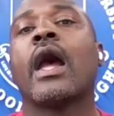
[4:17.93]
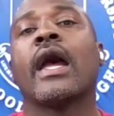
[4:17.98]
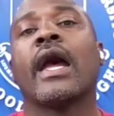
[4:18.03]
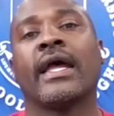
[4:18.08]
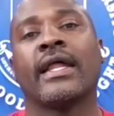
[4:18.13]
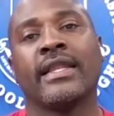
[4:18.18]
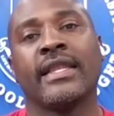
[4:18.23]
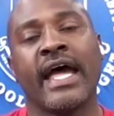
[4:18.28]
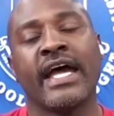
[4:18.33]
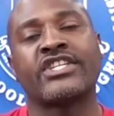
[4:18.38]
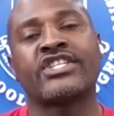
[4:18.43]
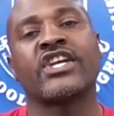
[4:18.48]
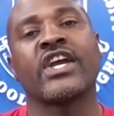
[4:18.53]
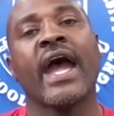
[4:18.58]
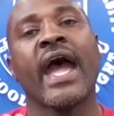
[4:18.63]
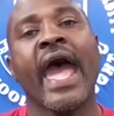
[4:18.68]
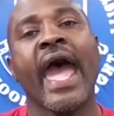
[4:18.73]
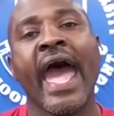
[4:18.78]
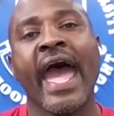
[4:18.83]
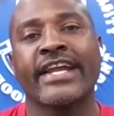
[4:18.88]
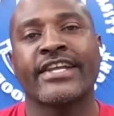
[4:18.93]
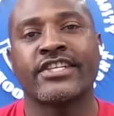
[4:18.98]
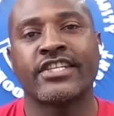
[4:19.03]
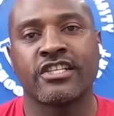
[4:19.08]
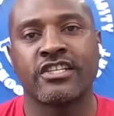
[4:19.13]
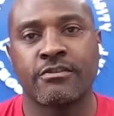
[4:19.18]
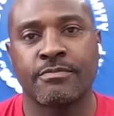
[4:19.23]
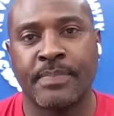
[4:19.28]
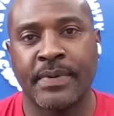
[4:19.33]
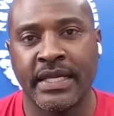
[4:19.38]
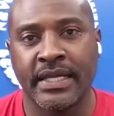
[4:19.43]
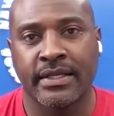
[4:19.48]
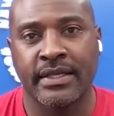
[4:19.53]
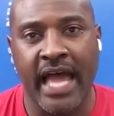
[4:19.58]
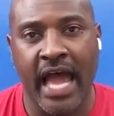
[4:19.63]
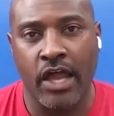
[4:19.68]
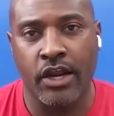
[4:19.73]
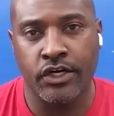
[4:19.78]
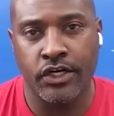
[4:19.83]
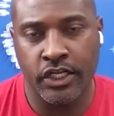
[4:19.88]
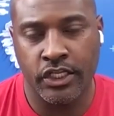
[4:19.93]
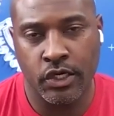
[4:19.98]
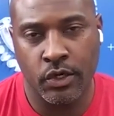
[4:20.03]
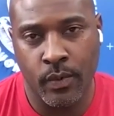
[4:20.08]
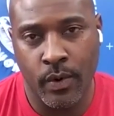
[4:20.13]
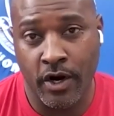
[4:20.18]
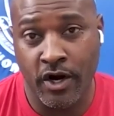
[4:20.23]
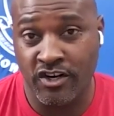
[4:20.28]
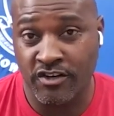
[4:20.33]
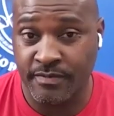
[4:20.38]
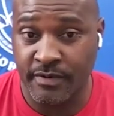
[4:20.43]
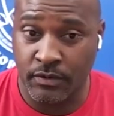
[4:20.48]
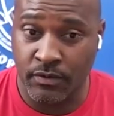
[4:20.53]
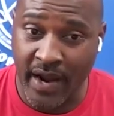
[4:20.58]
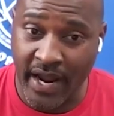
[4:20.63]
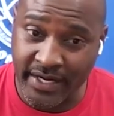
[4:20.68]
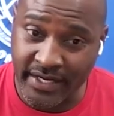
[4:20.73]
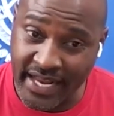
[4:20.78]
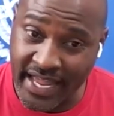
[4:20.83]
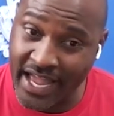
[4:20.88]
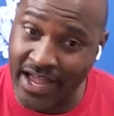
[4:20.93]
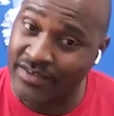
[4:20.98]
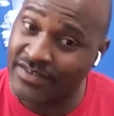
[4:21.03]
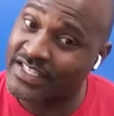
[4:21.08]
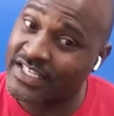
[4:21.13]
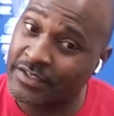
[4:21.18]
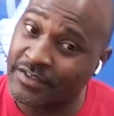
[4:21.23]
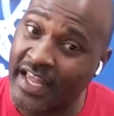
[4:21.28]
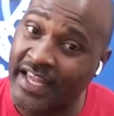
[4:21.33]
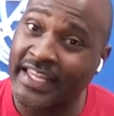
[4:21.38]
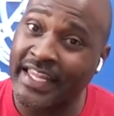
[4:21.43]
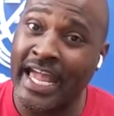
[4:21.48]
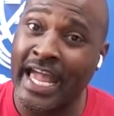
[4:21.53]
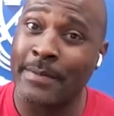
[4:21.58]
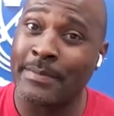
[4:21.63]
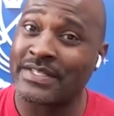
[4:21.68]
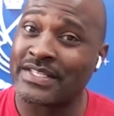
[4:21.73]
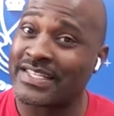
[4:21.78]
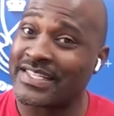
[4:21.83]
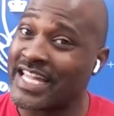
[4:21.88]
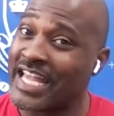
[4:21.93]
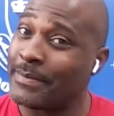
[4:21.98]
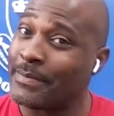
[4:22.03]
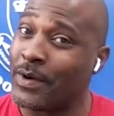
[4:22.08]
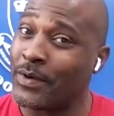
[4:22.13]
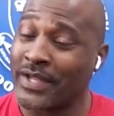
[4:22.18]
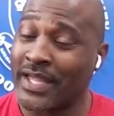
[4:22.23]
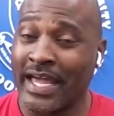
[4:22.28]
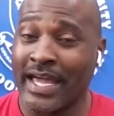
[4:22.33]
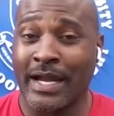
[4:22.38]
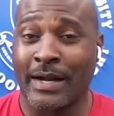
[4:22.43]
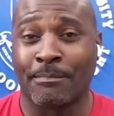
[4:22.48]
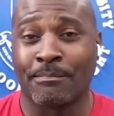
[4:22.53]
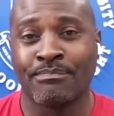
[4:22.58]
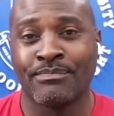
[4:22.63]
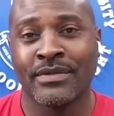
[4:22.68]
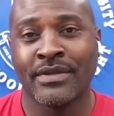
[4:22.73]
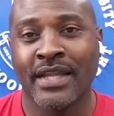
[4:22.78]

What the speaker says: And let your actions speak louder than your words. But right now, it seems like Cam is the same old Cam.